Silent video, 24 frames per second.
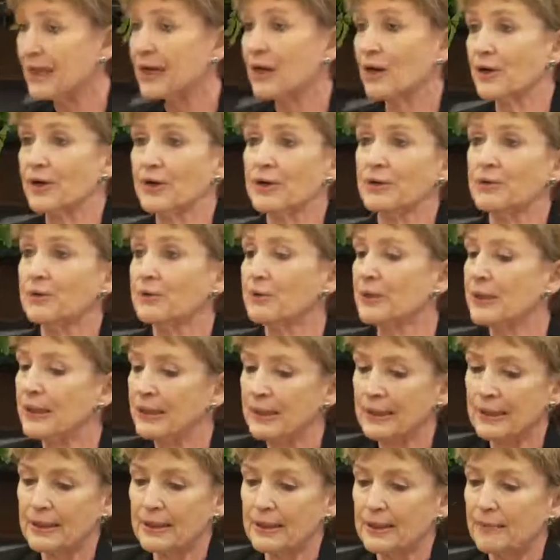Are you
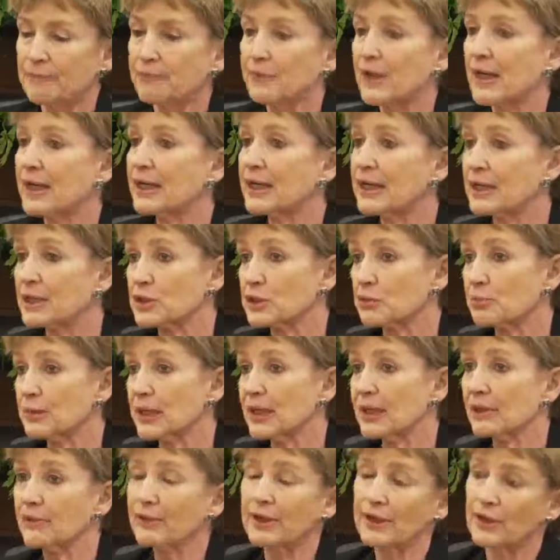an intermediary,